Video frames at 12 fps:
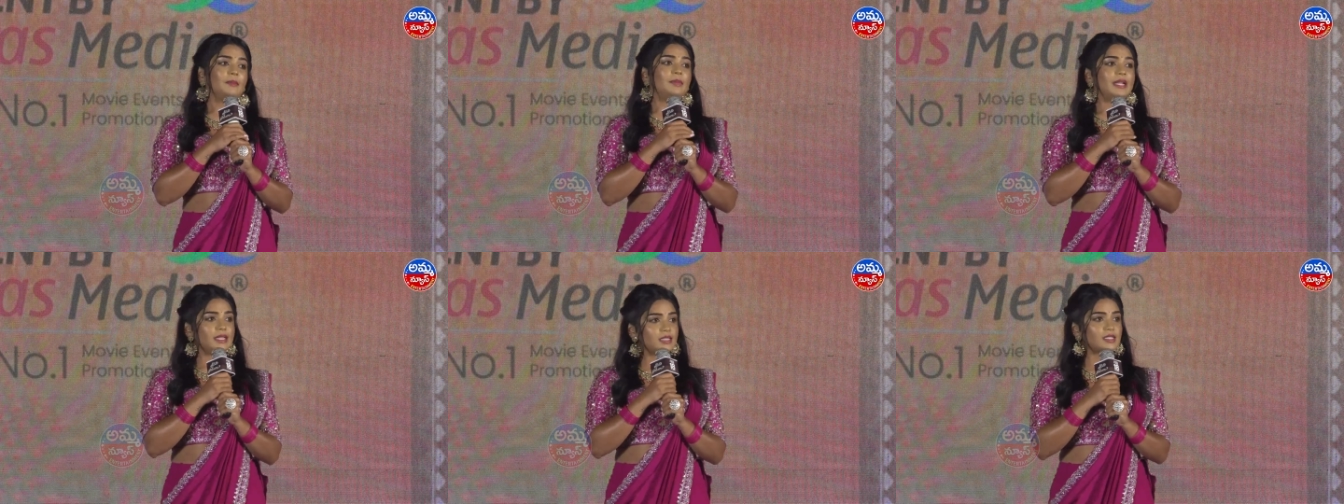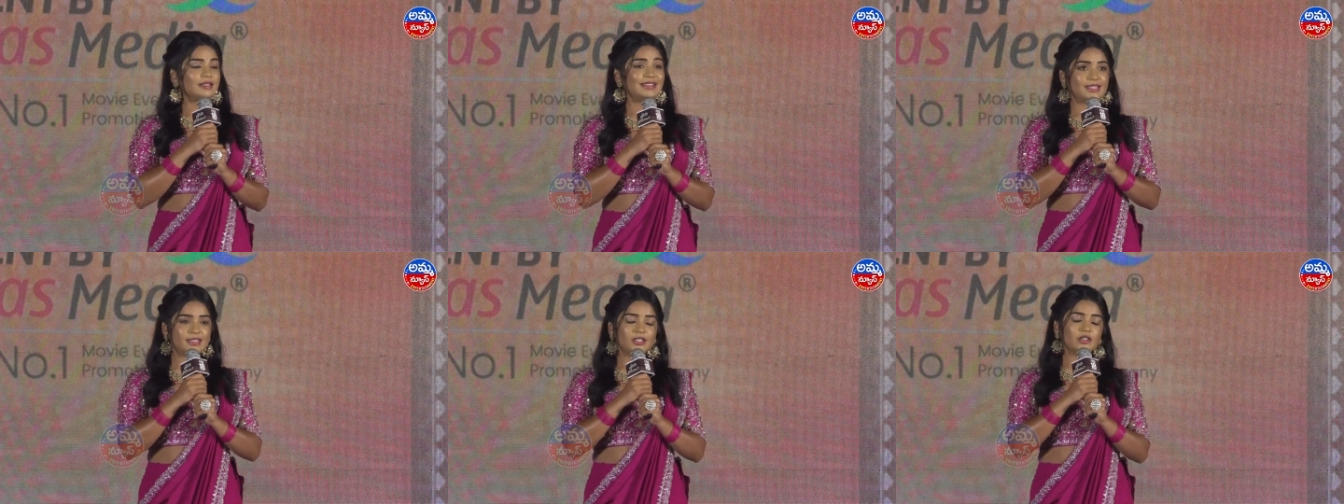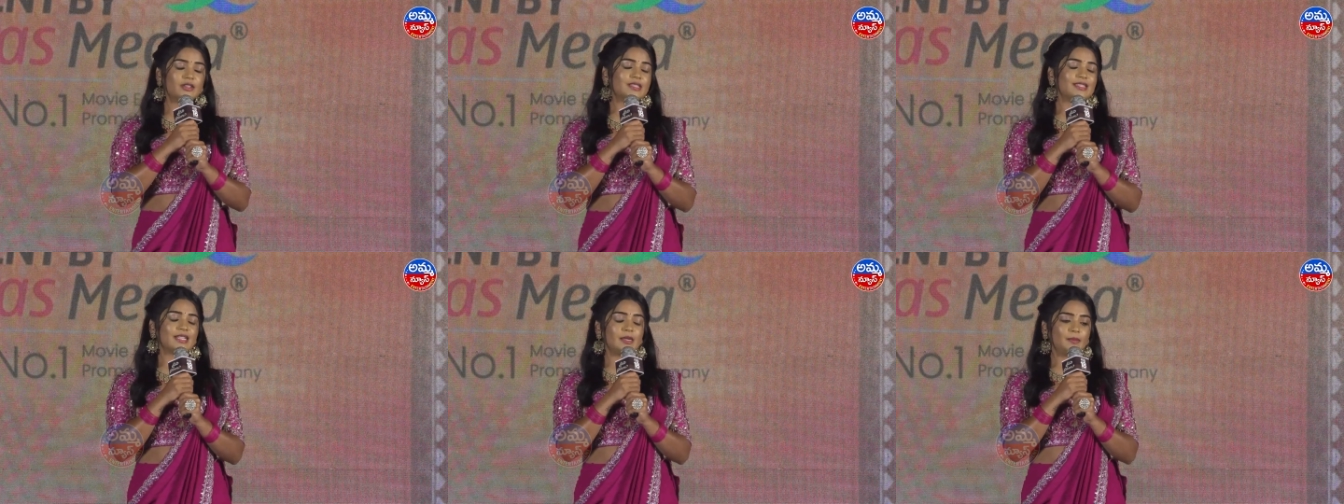please listen to the
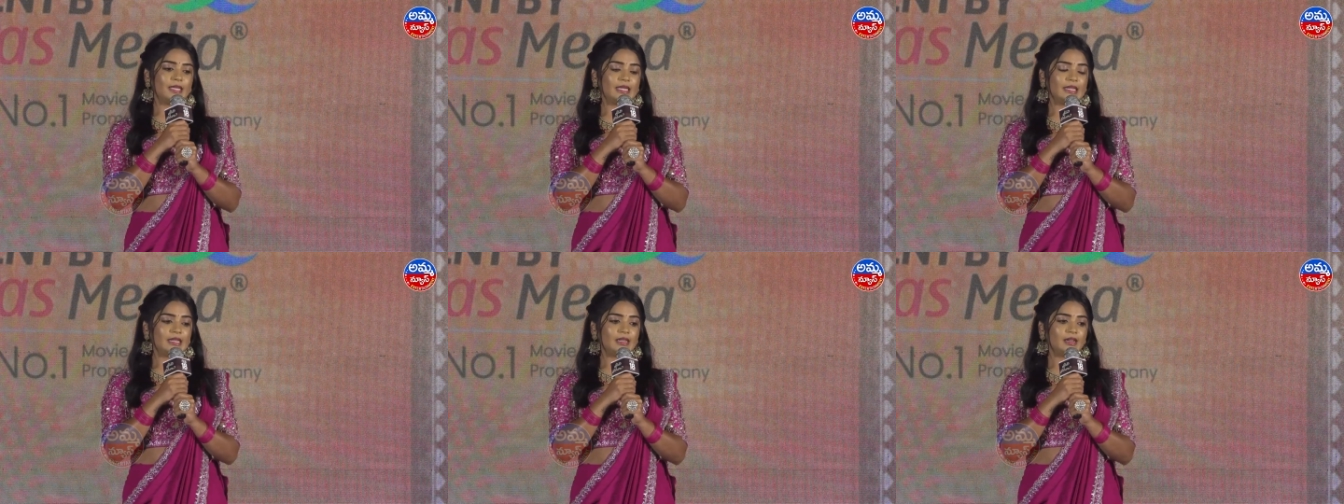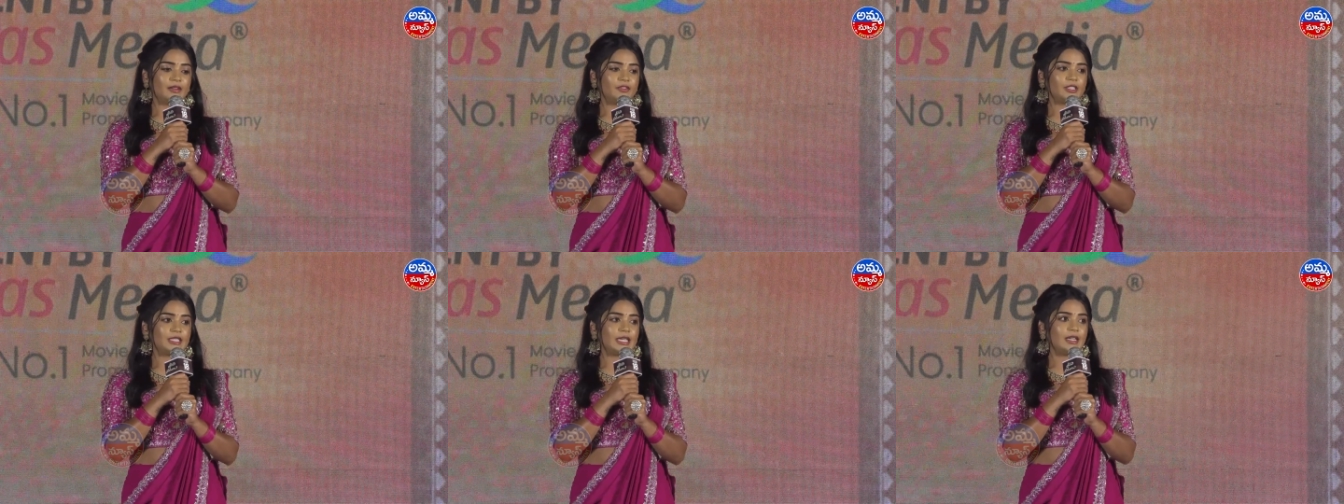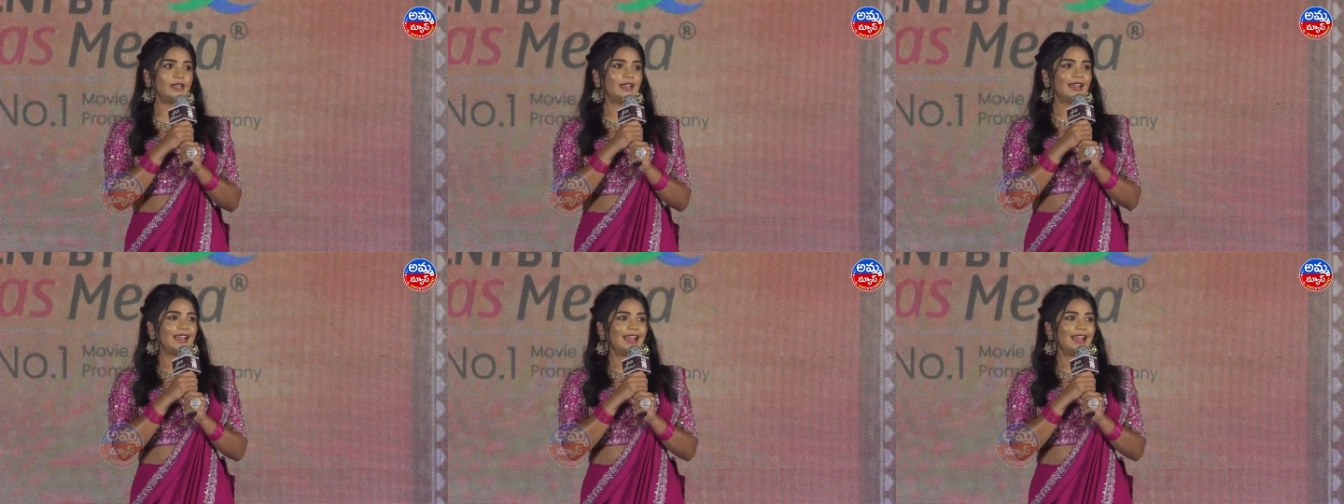script and everything.